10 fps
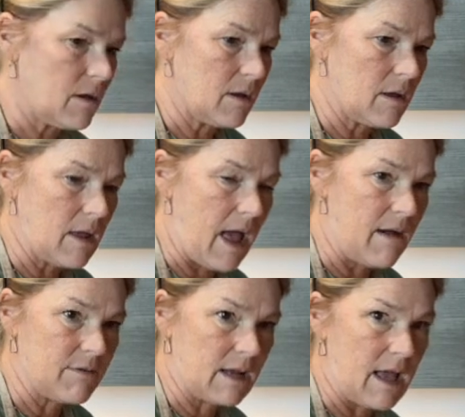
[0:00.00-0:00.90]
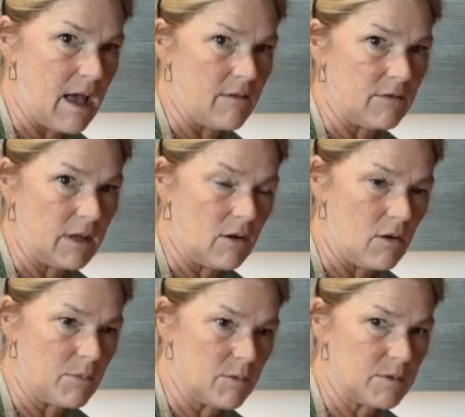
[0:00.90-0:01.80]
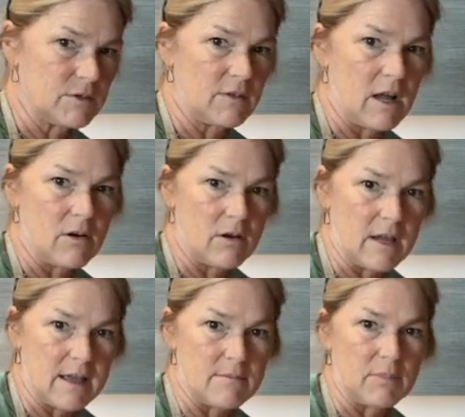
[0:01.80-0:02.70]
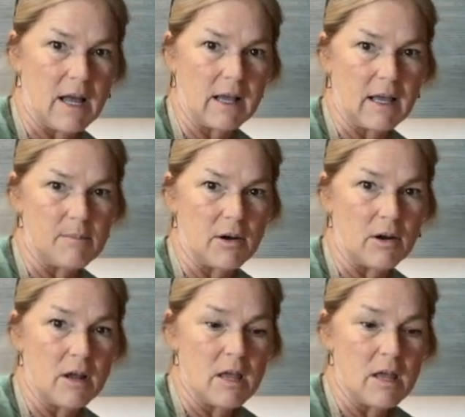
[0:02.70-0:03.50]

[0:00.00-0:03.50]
half and half, like all-purpose flour and Black Emmer,